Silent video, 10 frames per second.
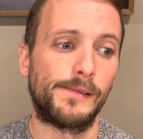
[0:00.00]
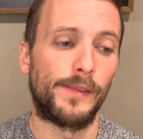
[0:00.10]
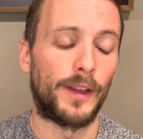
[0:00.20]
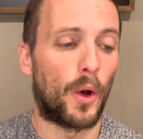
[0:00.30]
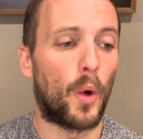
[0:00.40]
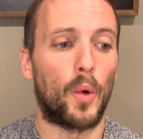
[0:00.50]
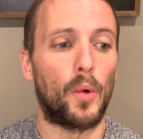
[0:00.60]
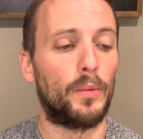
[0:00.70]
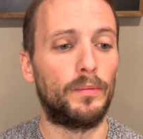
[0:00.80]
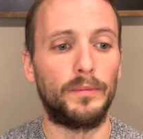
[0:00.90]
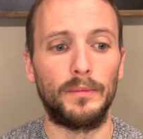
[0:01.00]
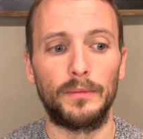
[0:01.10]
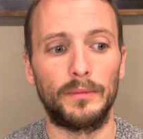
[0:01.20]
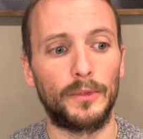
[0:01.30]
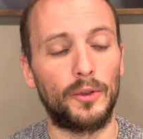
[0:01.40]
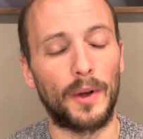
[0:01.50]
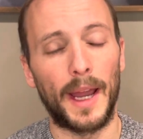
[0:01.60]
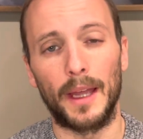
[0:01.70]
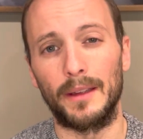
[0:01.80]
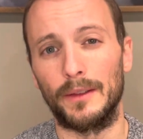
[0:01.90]
the whole
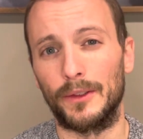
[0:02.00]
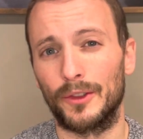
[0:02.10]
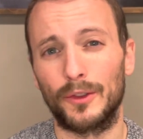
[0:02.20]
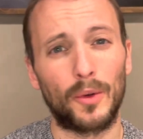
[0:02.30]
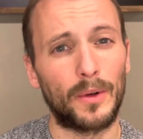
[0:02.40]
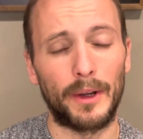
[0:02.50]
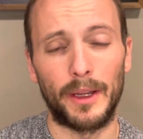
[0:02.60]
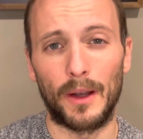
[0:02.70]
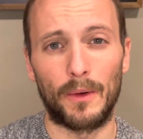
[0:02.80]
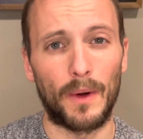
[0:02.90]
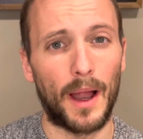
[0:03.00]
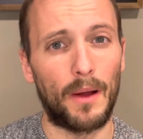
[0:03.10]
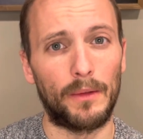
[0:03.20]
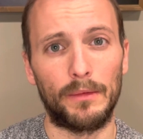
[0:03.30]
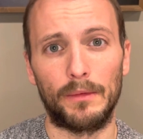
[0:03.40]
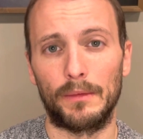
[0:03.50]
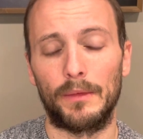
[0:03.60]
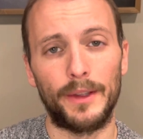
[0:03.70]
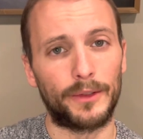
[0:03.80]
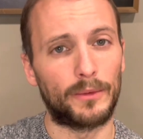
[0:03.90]
grand story around
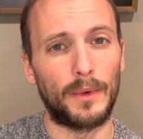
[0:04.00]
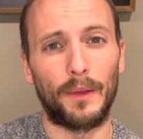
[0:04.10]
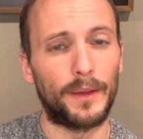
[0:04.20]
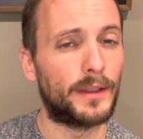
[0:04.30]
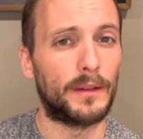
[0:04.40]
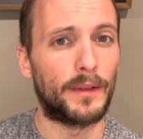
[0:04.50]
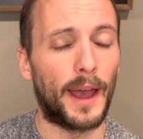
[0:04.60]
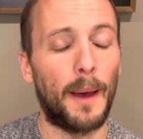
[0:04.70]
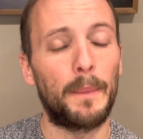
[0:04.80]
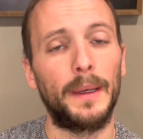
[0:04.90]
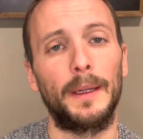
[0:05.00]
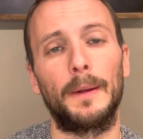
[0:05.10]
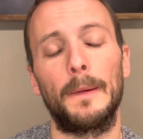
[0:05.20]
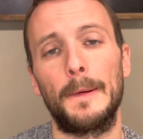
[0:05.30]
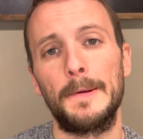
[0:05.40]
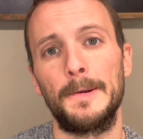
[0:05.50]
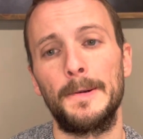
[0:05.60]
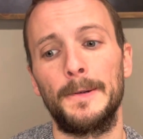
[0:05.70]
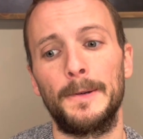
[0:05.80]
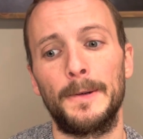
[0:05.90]
this relative happening.
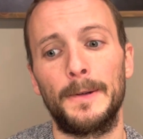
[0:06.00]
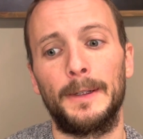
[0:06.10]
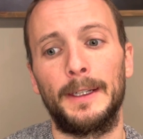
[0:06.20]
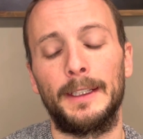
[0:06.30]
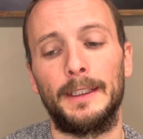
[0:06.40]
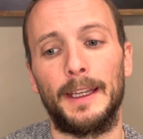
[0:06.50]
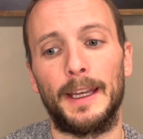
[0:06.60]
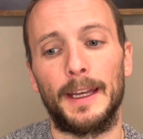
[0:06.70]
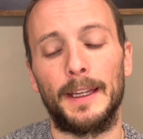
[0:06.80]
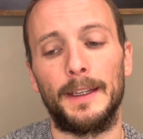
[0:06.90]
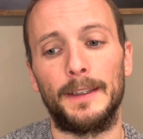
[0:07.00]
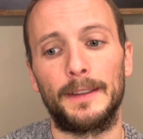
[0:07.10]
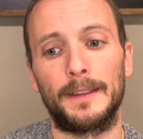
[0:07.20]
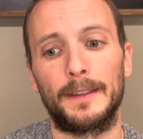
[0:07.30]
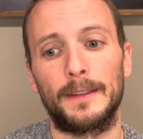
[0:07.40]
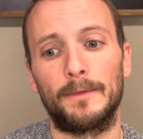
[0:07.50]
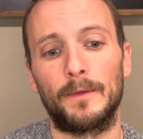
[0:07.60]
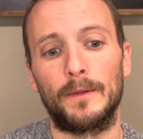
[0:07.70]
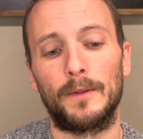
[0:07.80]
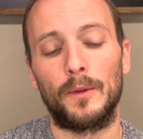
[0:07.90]
And
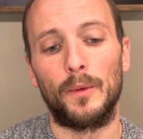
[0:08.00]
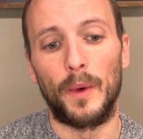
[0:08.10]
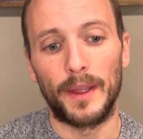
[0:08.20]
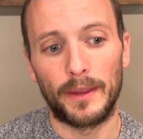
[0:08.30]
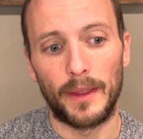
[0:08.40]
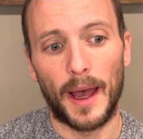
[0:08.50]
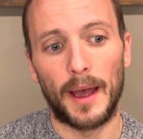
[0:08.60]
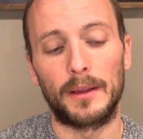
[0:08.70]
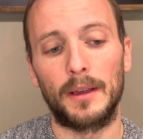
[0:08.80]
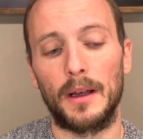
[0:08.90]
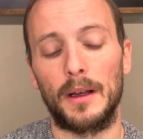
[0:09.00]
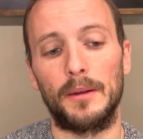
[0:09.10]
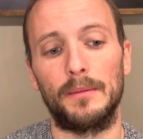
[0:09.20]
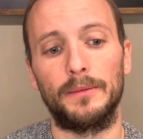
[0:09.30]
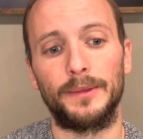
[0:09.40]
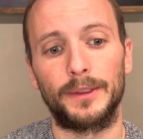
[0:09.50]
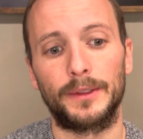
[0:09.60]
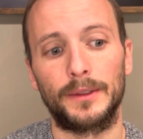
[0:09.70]
with that comes